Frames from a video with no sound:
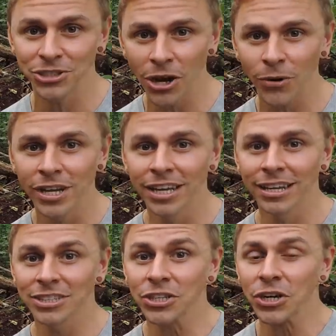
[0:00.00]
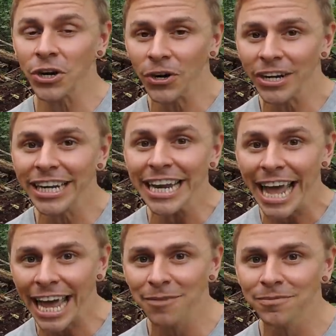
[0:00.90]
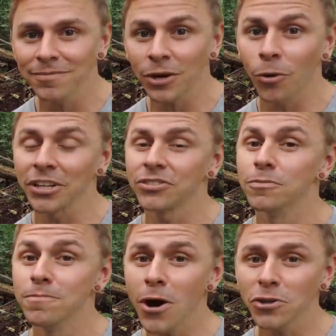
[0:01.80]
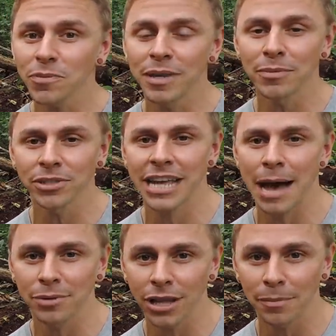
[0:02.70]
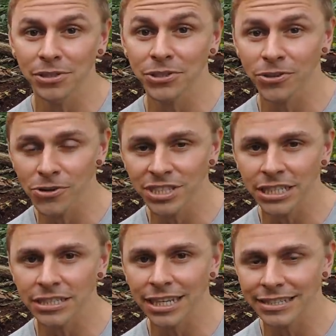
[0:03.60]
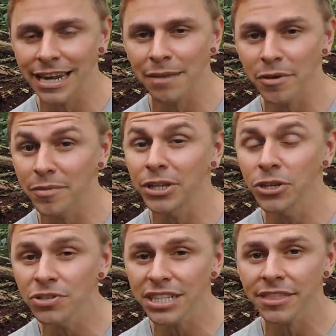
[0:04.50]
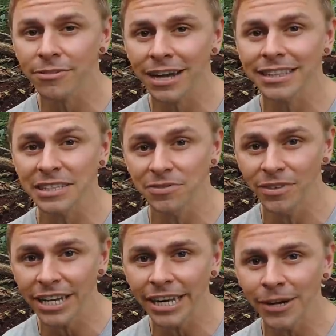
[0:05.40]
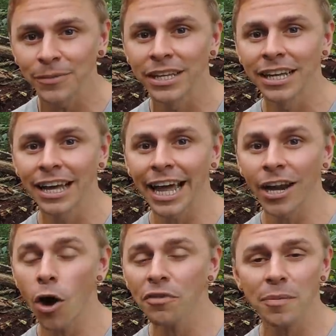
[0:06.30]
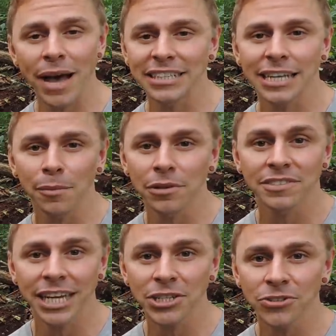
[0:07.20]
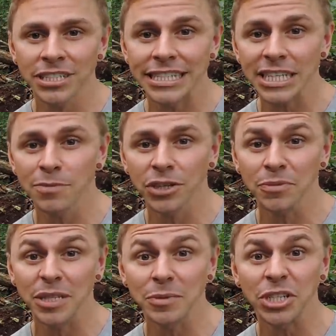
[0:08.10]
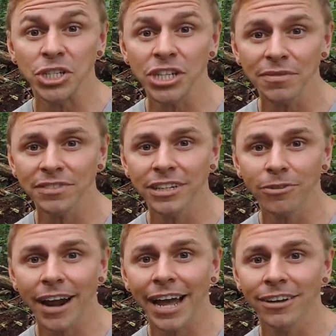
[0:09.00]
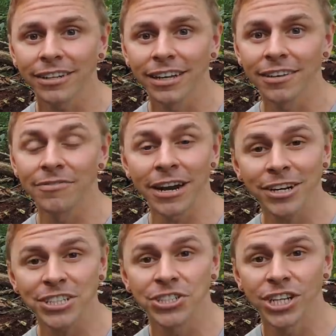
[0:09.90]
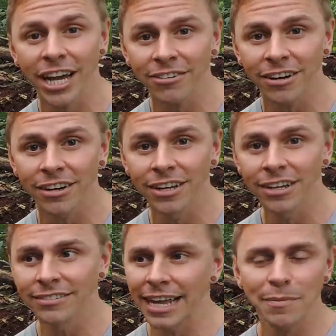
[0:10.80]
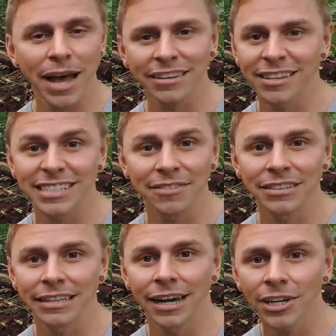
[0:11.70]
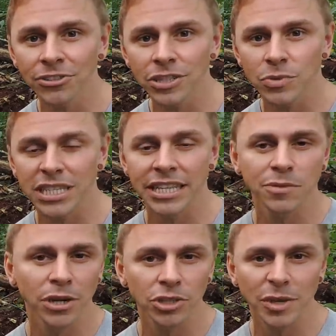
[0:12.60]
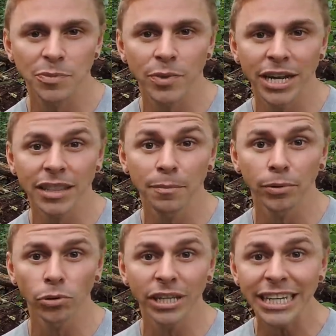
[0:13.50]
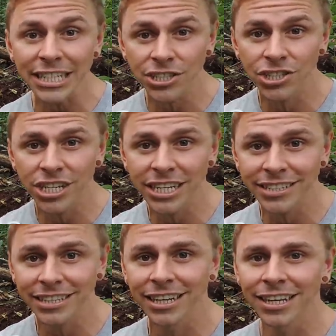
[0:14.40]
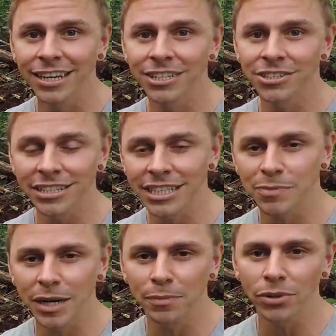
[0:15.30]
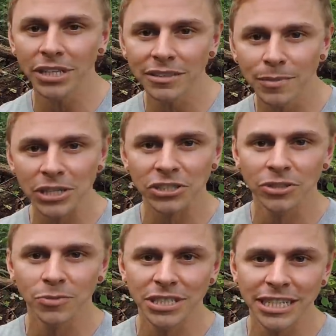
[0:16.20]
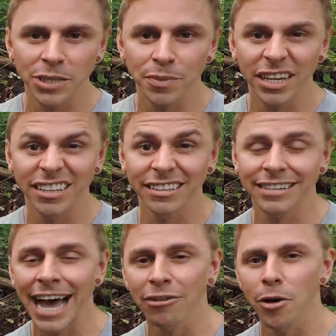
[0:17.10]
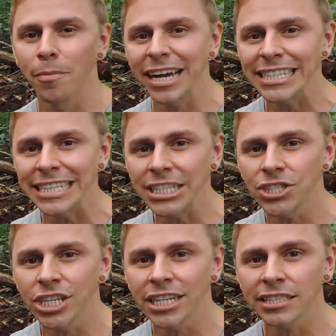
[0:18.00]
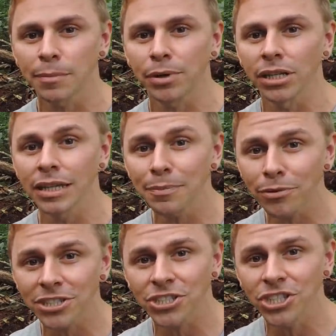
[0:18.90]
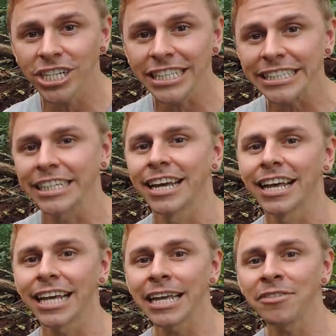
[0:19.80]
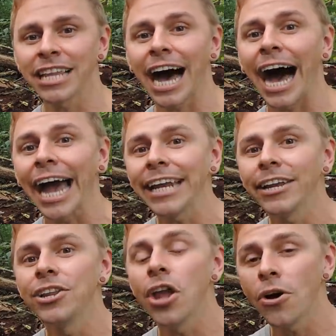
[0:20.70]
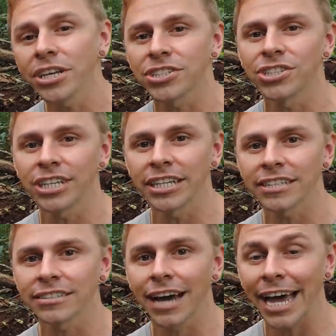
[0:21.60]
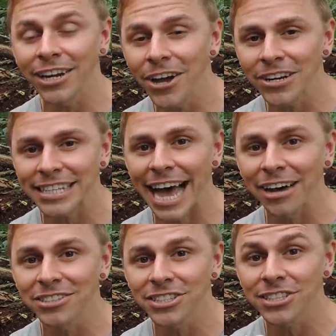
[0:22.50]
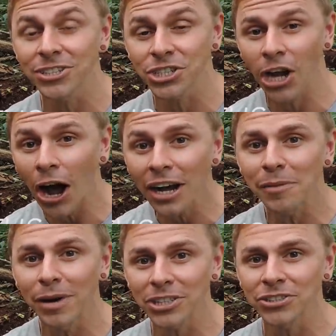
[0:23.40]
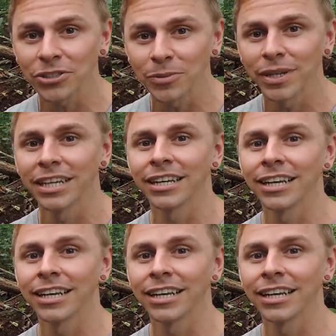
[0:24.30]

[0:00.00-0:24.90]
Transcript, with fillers: So, its current name, according to most people, is Hapalopilus croceus. That's the name we've been using throughout this video. And over the past couple of centuries, this mushroom has been shifted around various genera. Dating back to the seventeen hundreds, we see this mushroom has been in the Boletus genus. So this has been a Boletus mushroom. We see it's been in the Ptyromyces genus, the Polyporus genus, even the Inonotus genus. Inonotus houses the chaga mushroom.